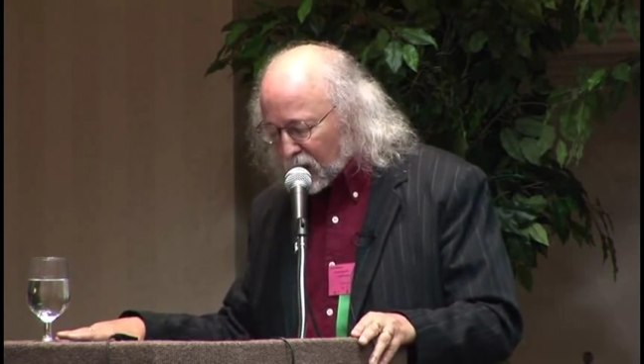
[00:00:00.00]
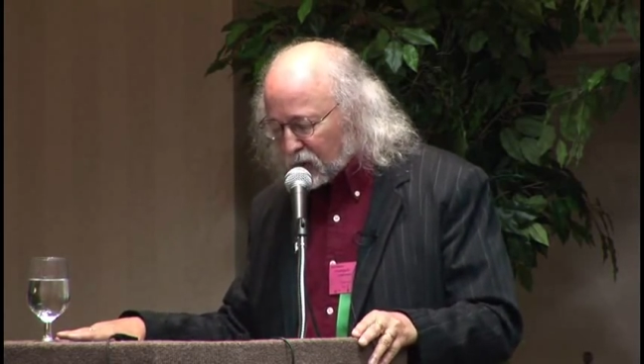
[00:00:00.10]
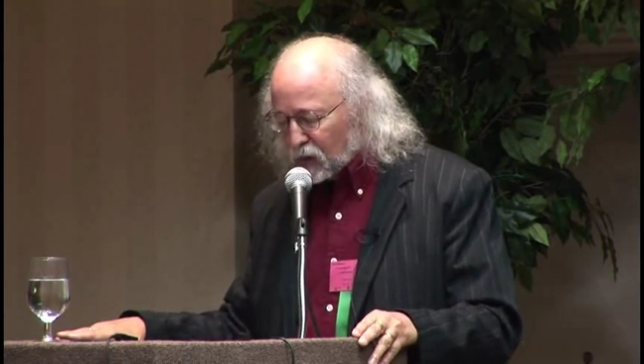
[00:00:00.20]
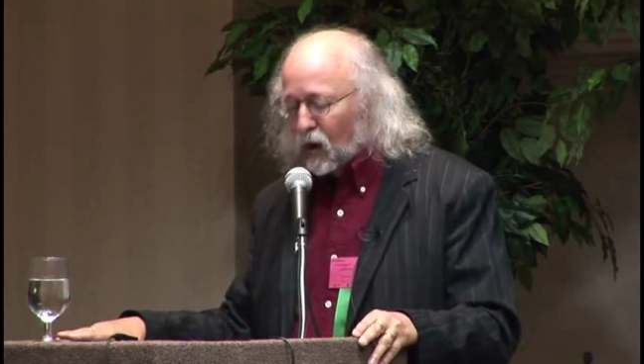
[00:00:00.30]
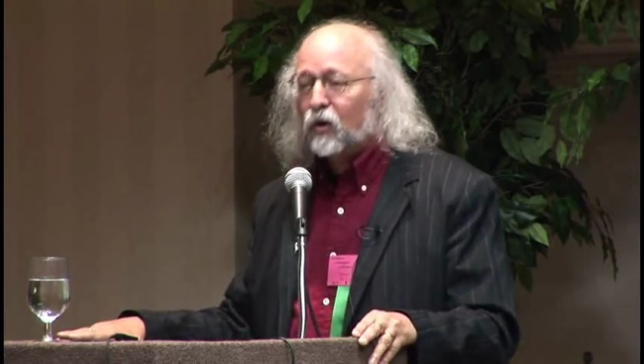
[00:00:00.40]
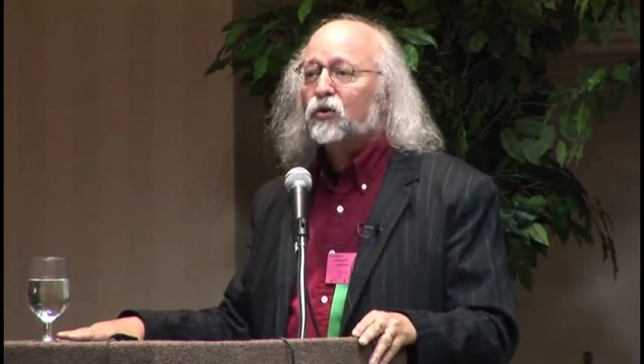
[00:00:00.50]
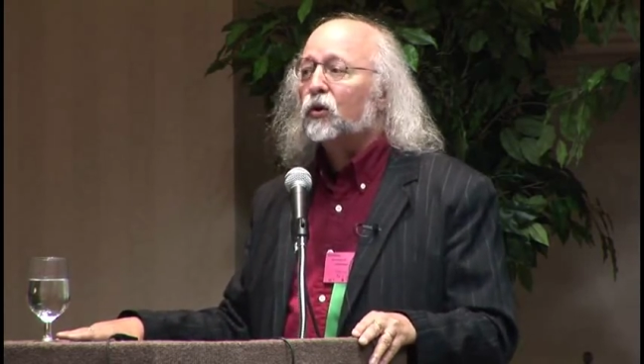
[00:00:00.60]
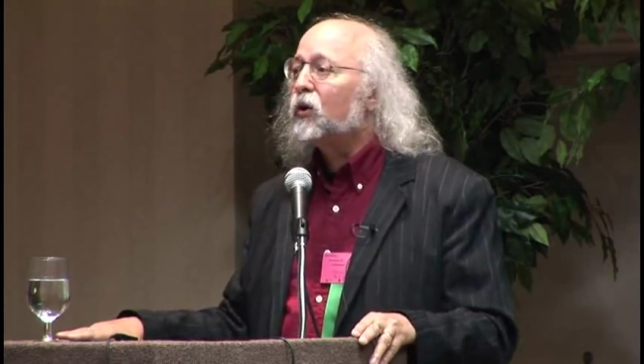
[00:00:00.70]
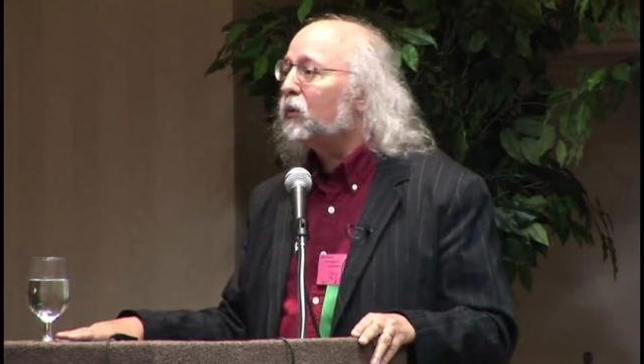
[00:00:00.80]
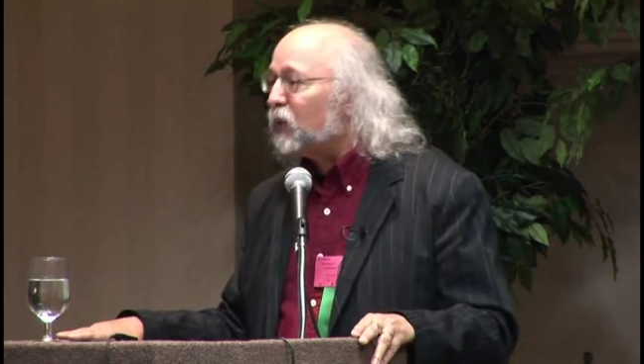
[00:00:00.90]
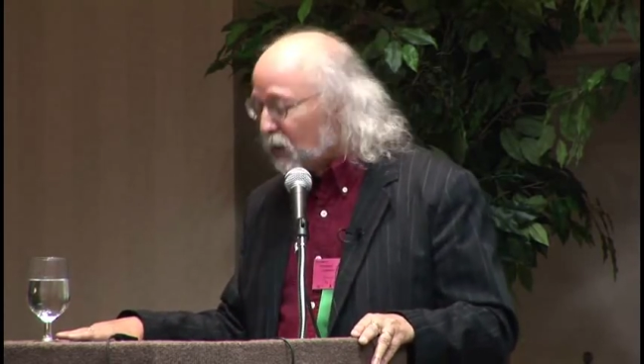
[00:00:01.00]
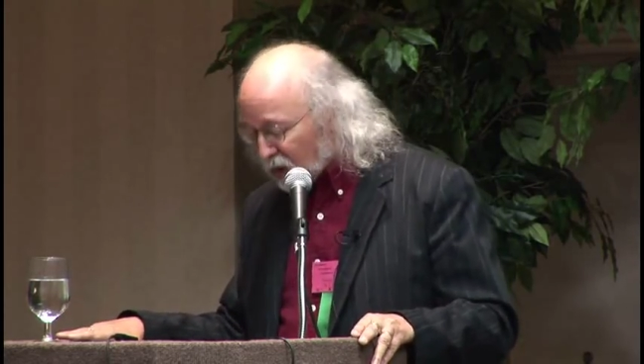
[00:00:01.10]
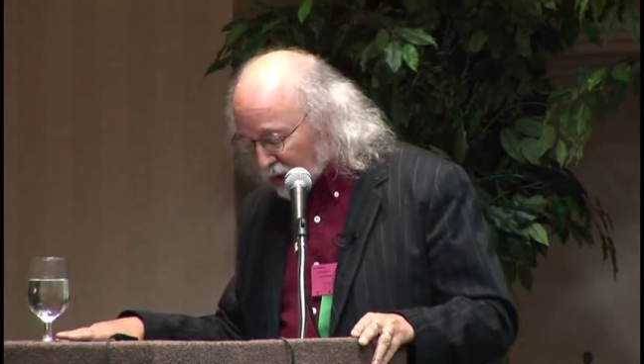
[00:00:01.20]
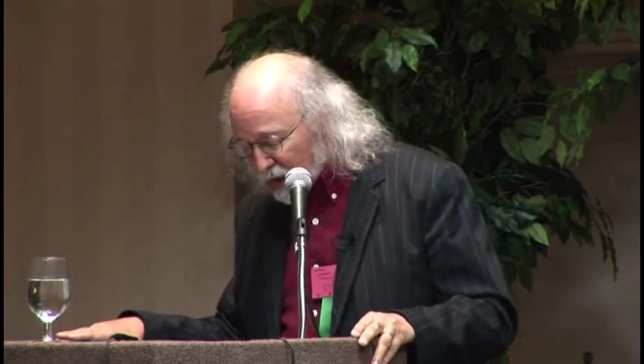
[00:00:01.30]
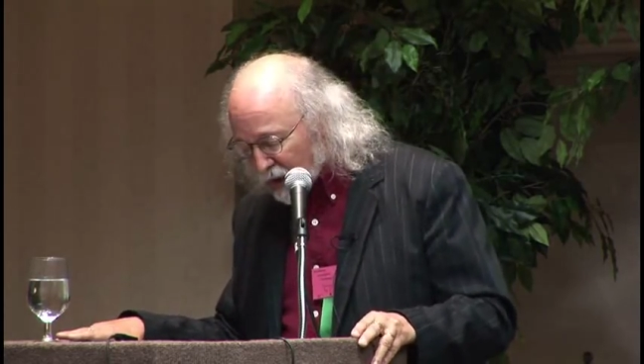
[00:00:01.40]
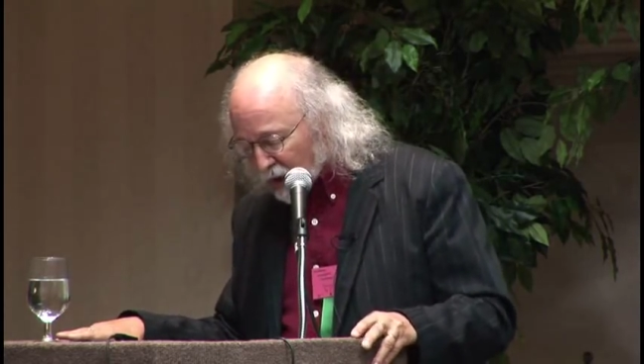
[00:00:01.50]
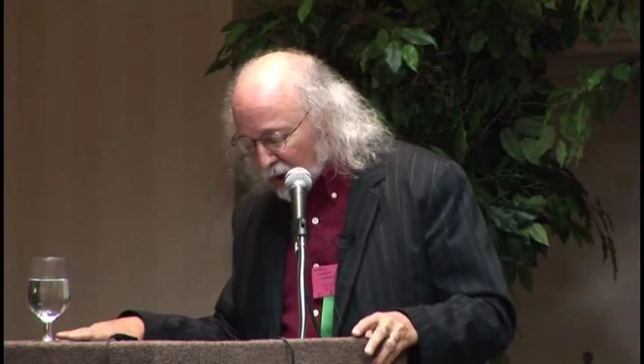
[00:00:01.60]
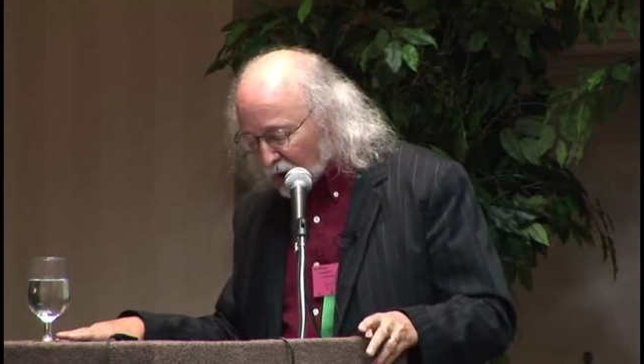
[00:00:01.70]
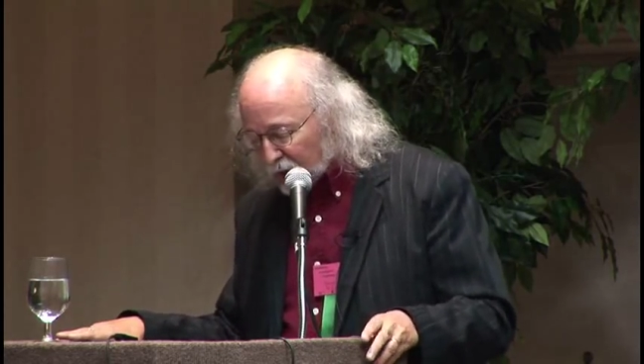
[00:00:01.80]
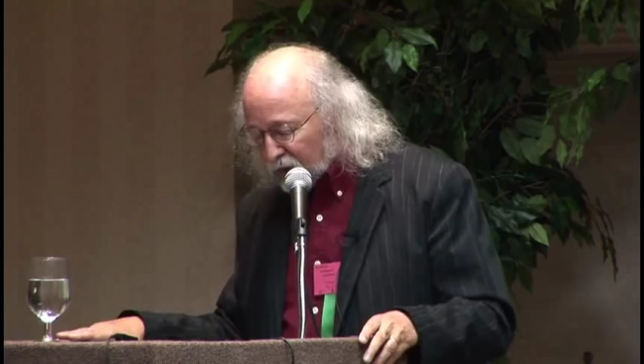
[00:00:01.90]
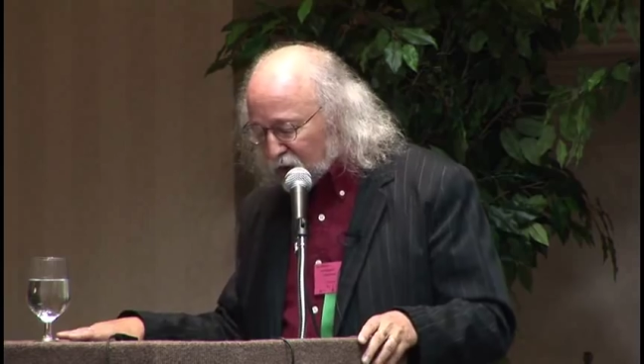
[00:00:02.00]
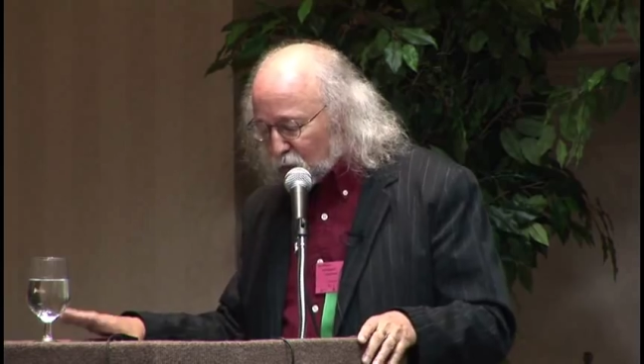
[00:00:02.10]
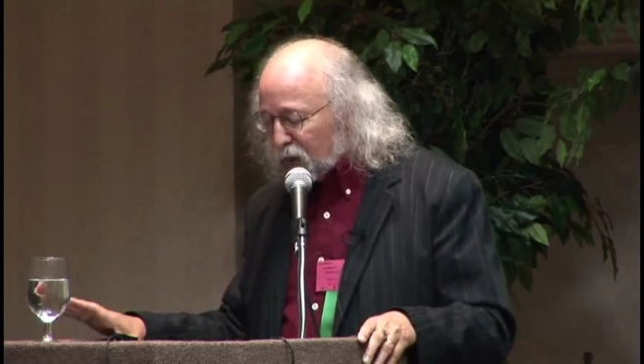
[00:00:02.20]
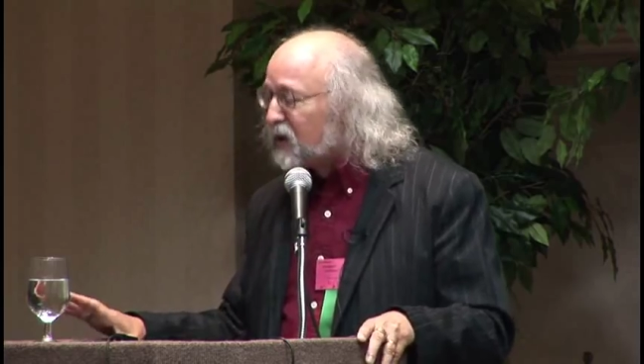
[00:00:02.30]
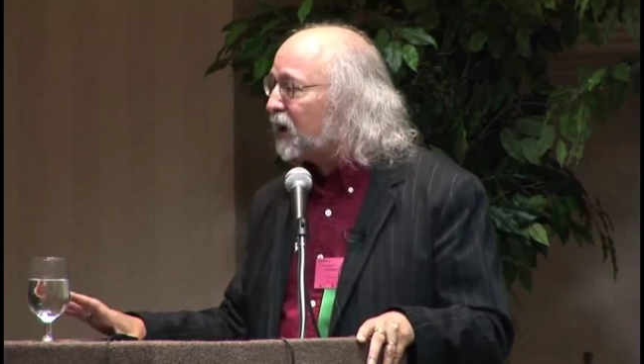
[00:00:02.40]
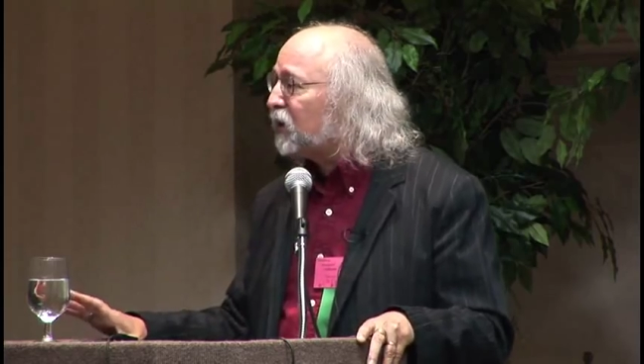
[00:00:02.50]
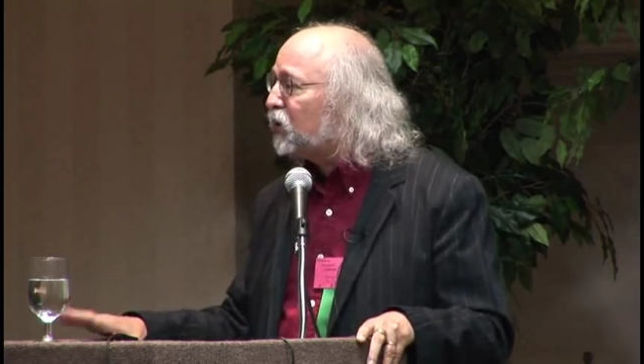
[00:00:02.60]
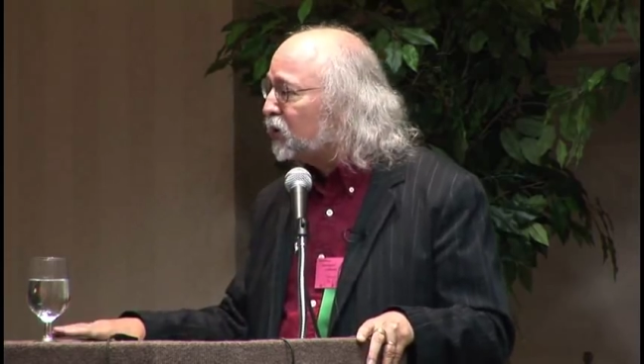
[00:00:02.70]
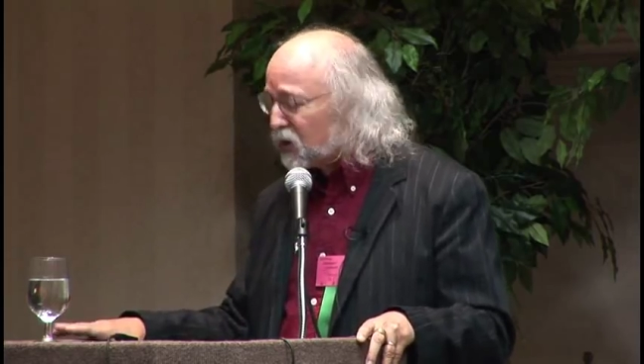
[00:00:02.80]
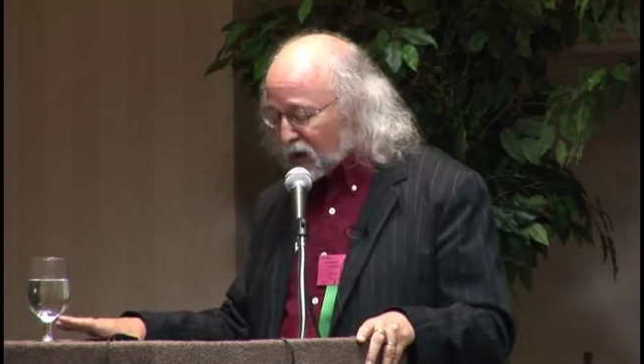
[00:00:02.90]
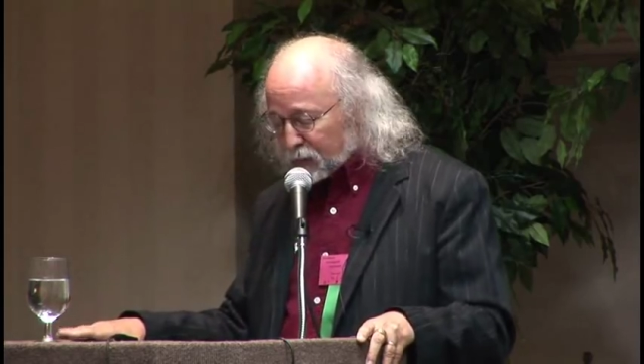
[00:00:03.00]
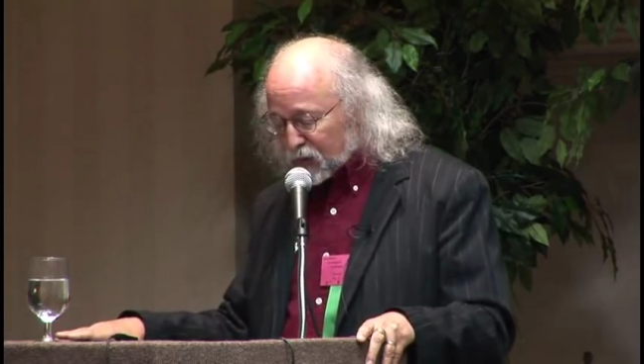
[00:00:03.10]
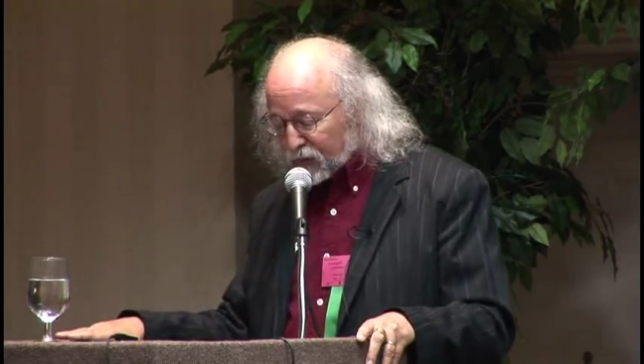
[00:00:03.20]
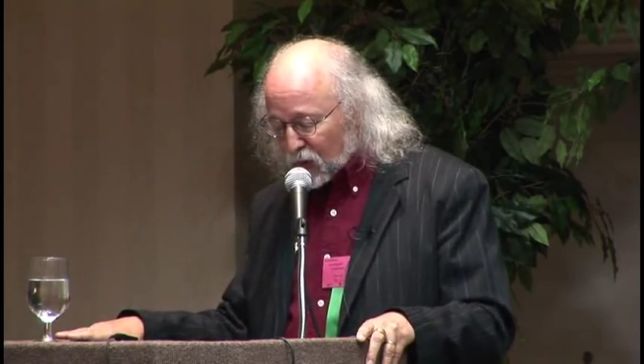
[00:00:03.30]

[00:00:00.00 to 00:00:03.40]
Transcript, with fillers: in the larger community unless we take two steps